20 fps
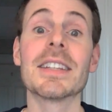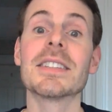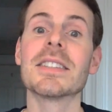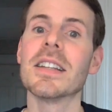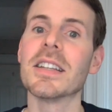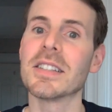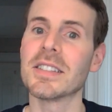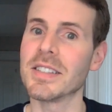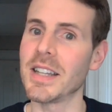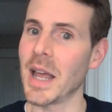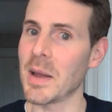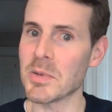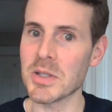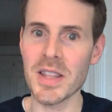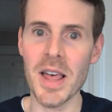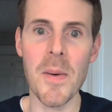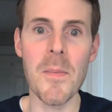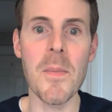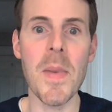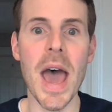it's the steps
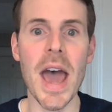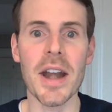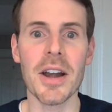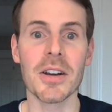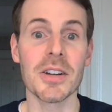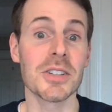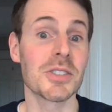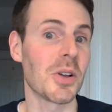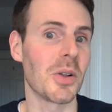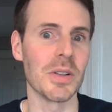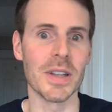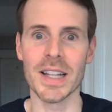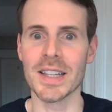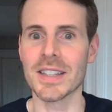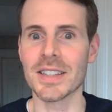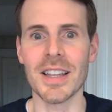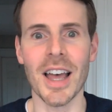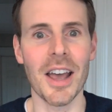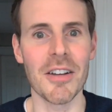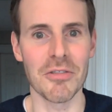that matter, so
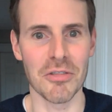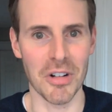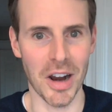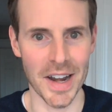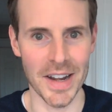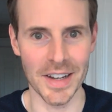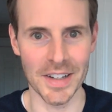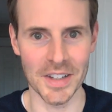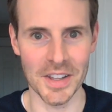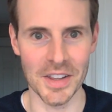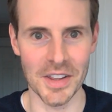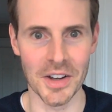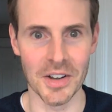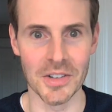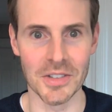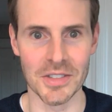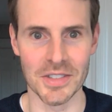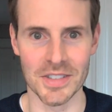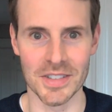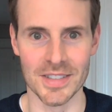let's dive right into
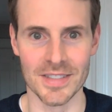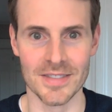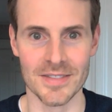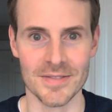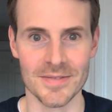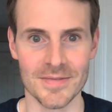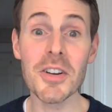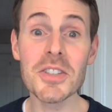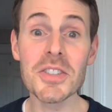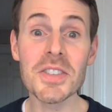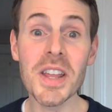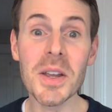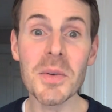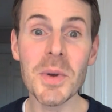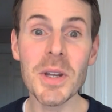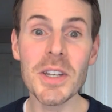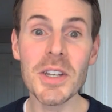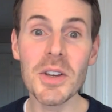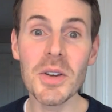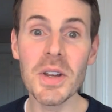those. The first thing
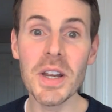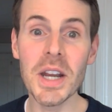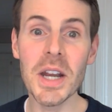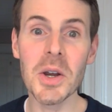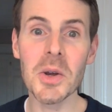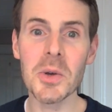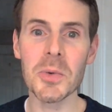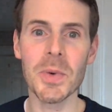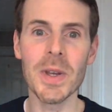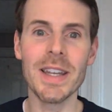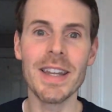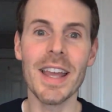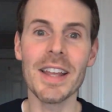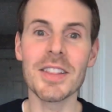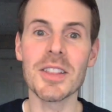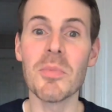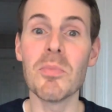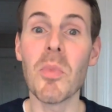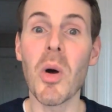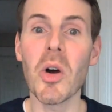we do here when we
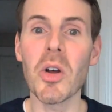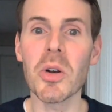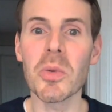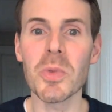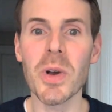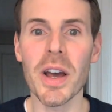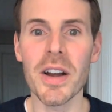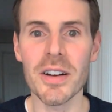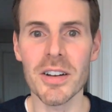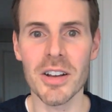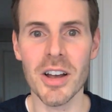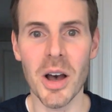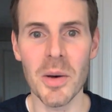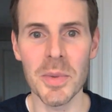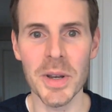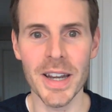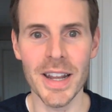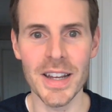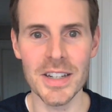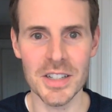take the modem router
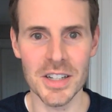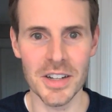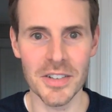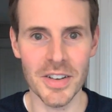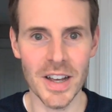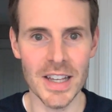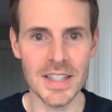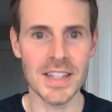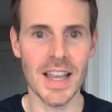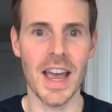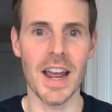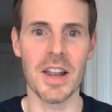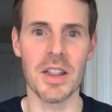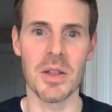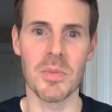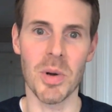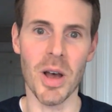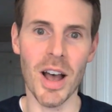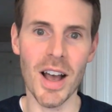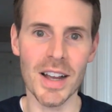combination device out of
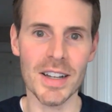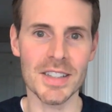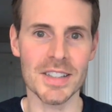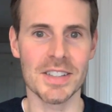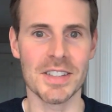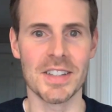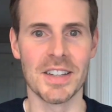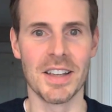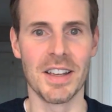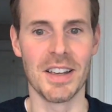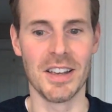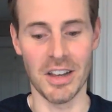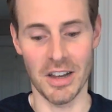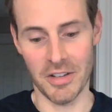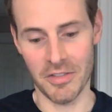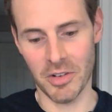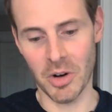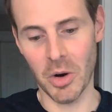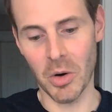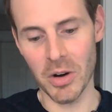the box,
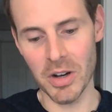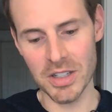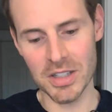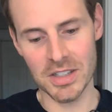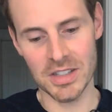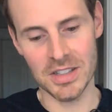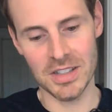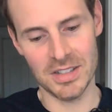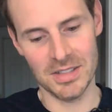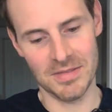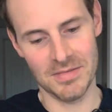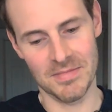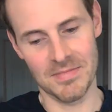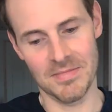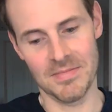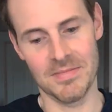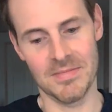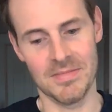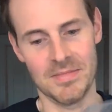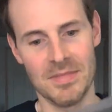of course,
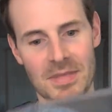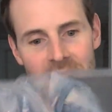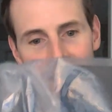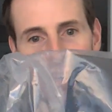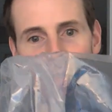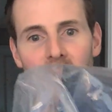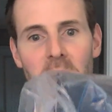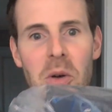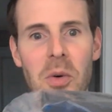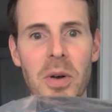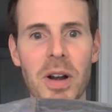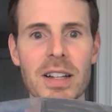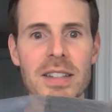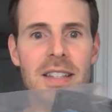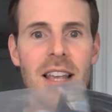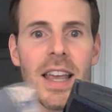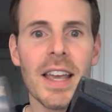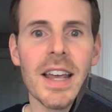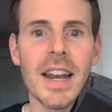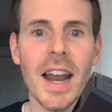we wanna
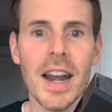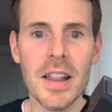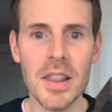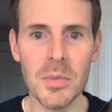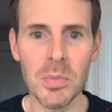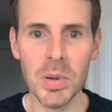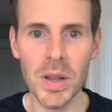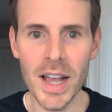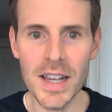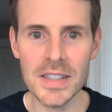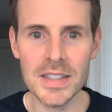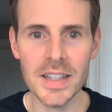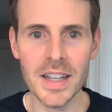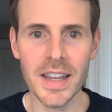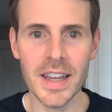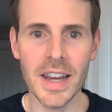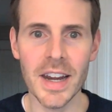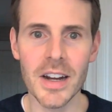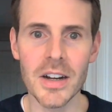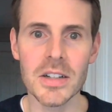take it out of the
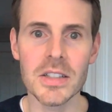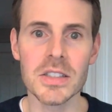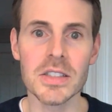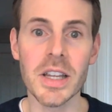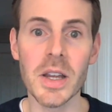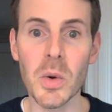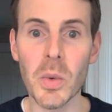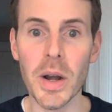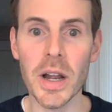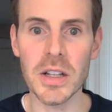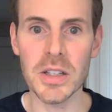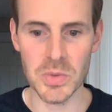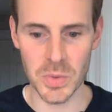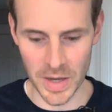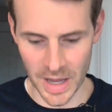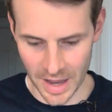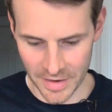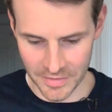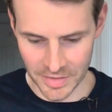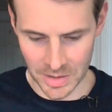plastic here, see what else
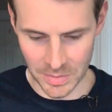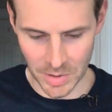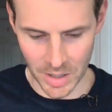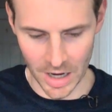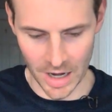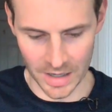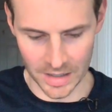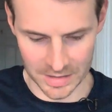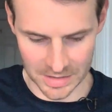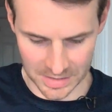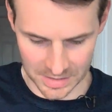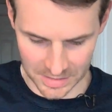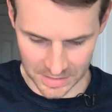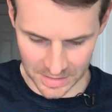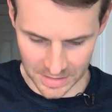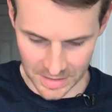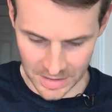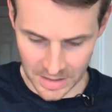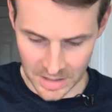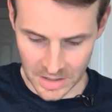we have in the box.
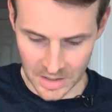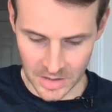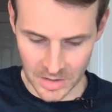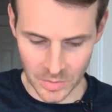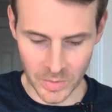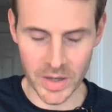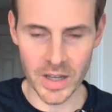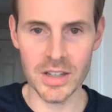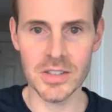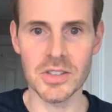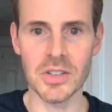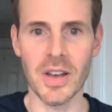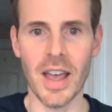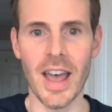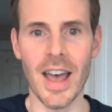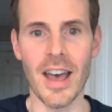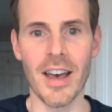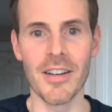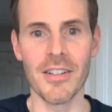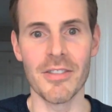We also
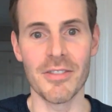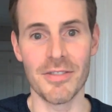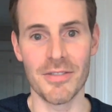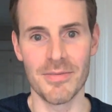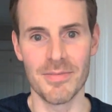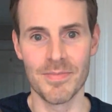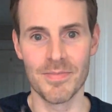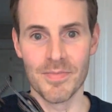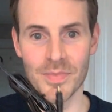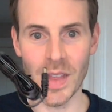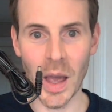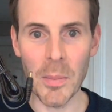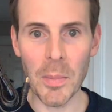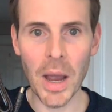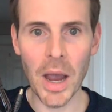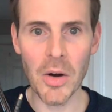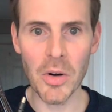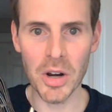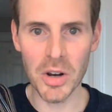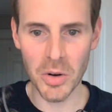have a
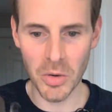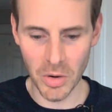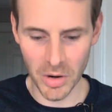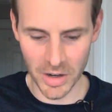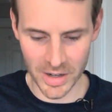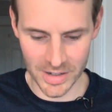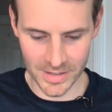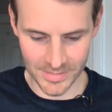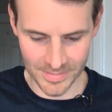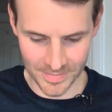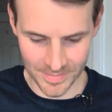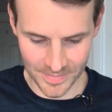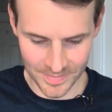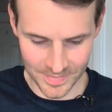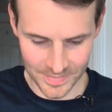power cord,